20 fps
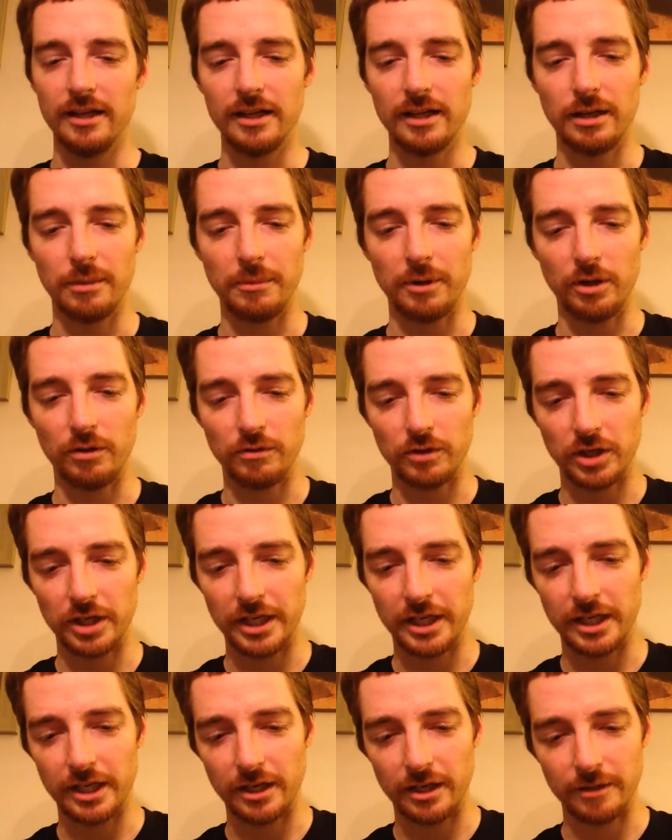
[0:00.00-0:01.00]
come over
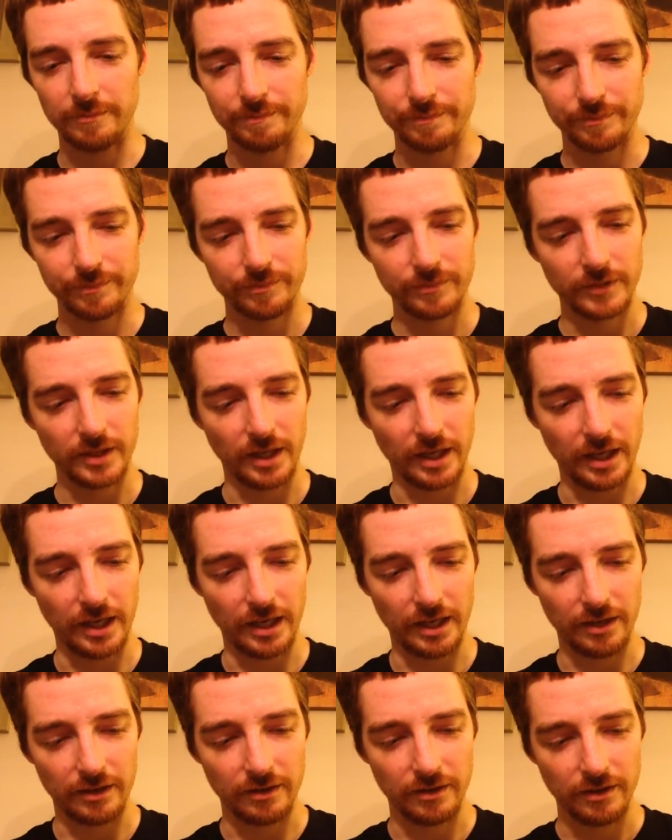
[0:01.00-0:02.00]
here
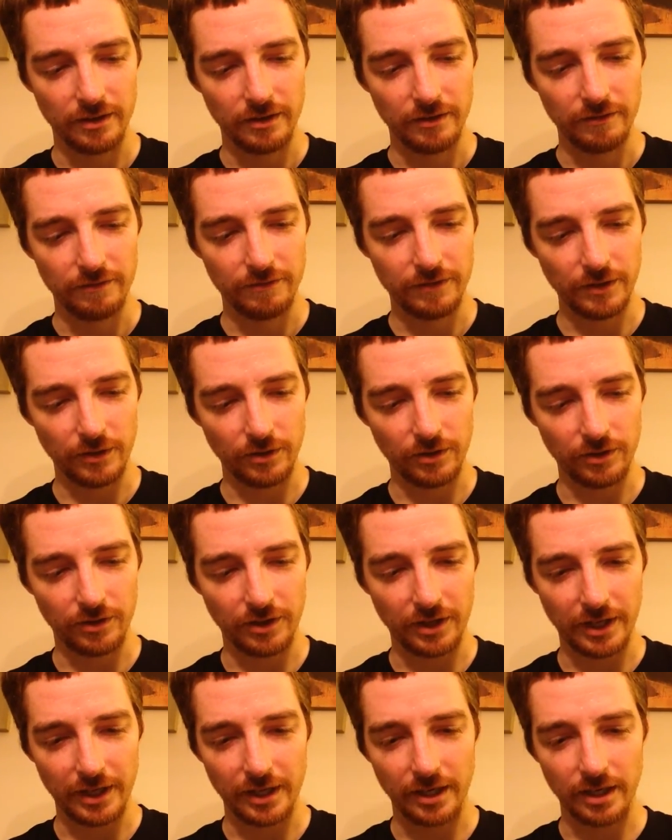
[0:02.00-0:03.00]
and fill the
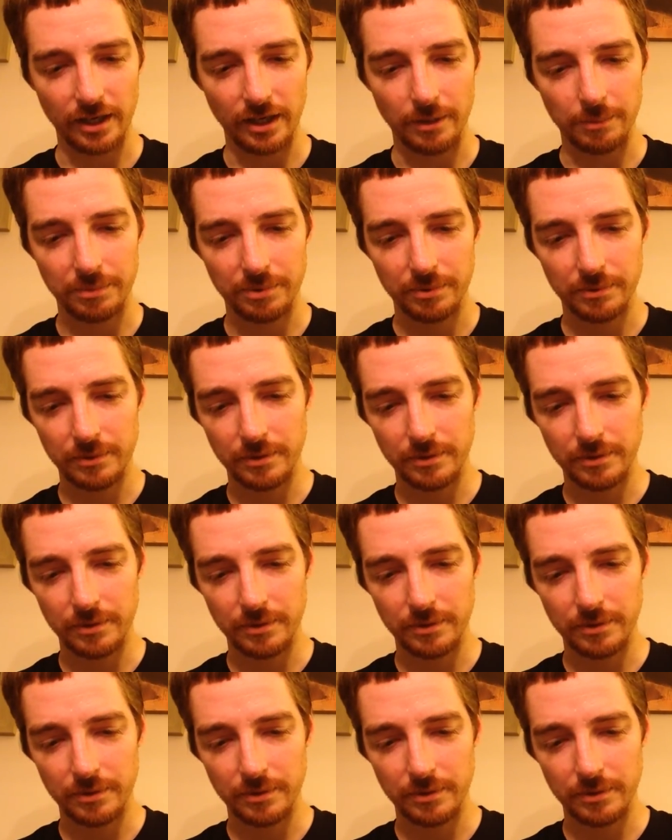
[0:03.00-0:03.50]
thing up.